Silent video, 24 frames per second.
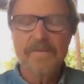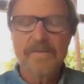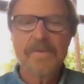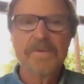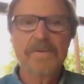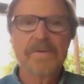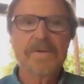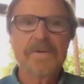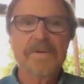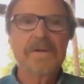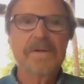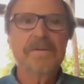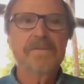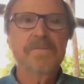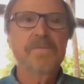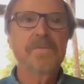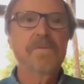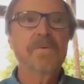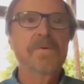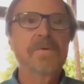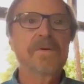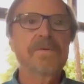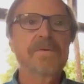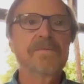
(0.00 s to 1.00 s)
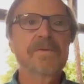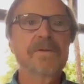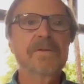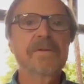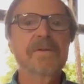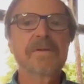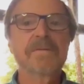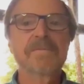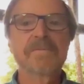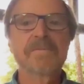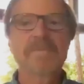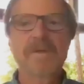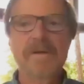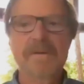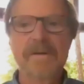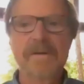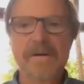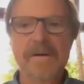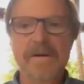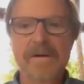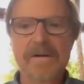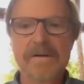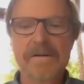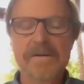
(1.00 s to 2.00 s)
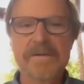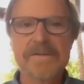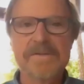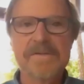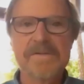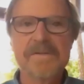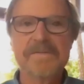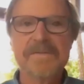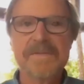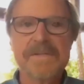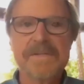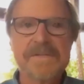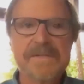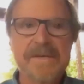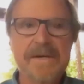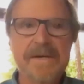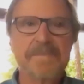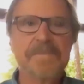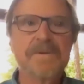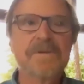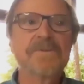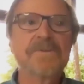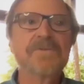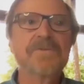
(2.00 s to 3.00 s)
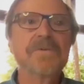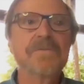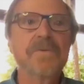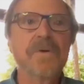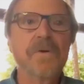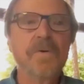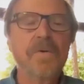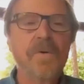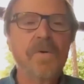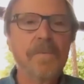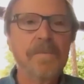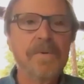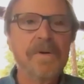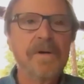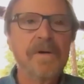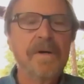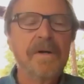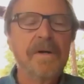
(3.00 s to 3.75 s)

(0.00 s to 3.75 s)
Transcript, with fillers: We're looking for a feeling of lightheartedness, of acceptance, of hope,